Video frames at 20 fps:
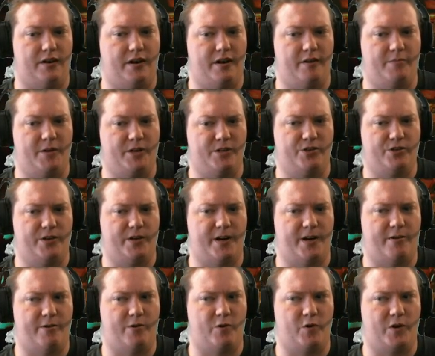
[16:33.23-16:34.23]
I'm not sure
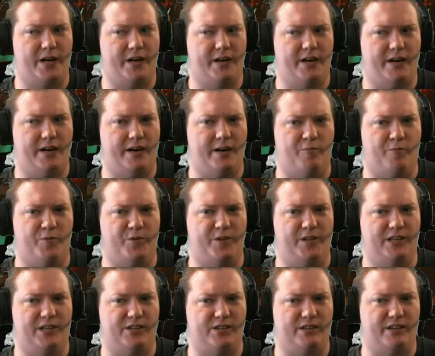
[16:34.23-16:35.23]
how okay I am with
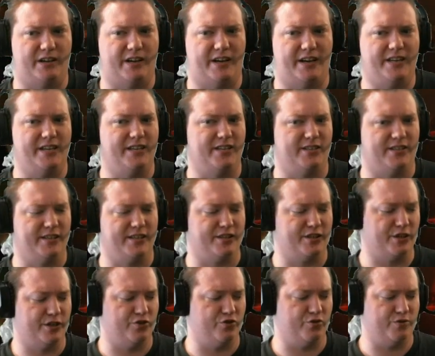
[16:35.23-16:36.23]
this. Is this
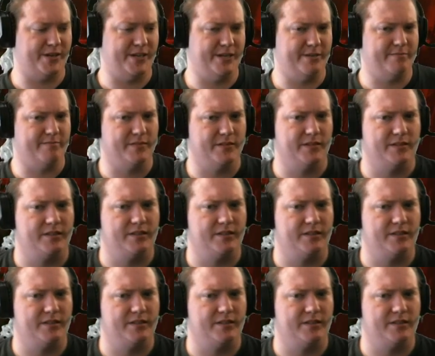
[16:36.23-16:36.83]
a dream?